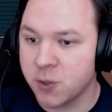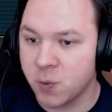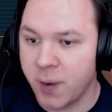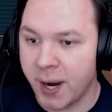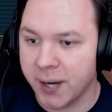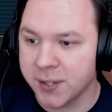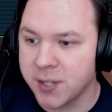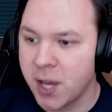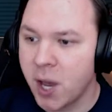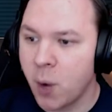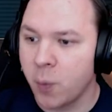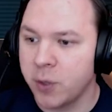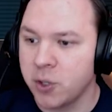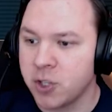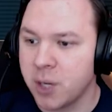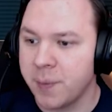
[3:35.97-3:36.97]
Rex when
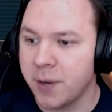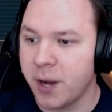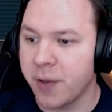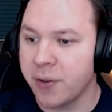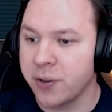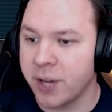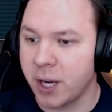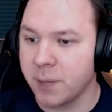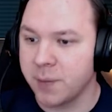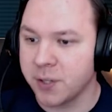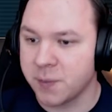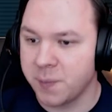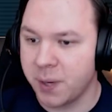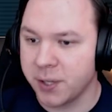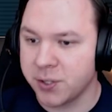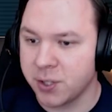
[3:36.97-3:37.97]
you tribute other DinoMist
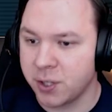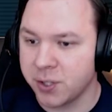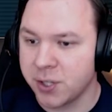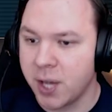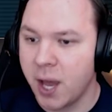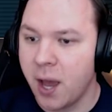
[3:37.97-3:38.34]
monsters.